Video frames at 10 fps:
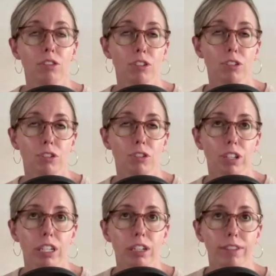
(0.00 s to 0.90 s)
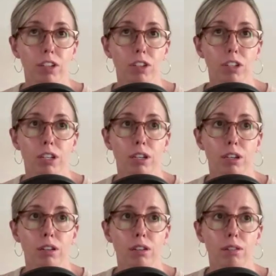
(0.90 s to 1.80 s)
surgical
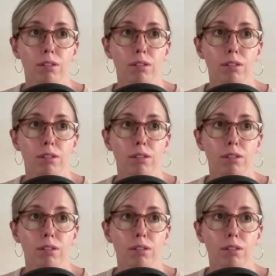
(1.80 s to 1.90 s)
intervention